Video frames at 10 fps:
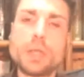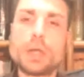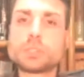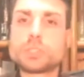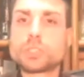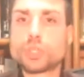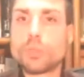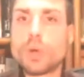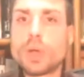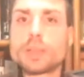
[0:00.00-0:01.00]
on
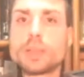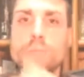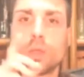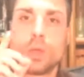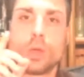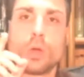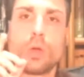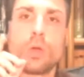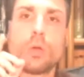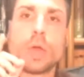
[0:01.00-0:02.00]
someone
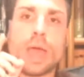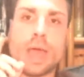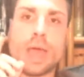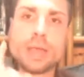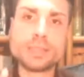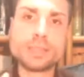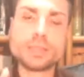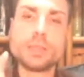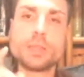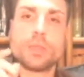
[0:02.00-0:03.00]
who
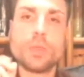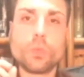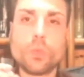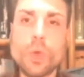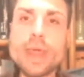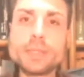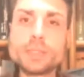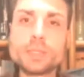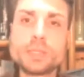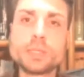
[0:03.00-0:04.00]
has the
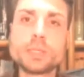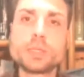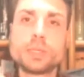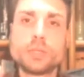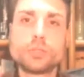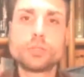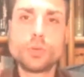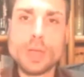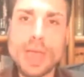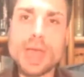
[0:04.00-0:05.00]
right
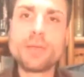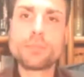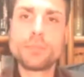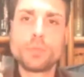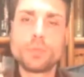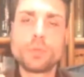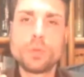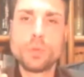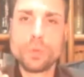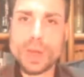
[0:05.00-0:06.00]
to have
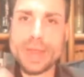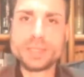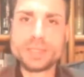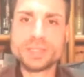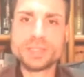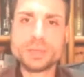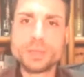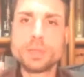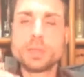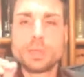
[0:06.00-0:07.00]
rights.
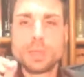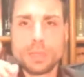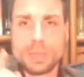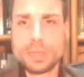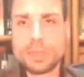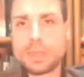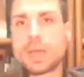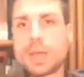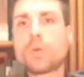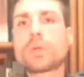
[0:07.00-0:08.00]

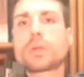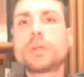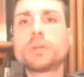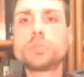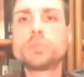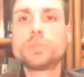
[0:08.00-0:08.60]
Now we're going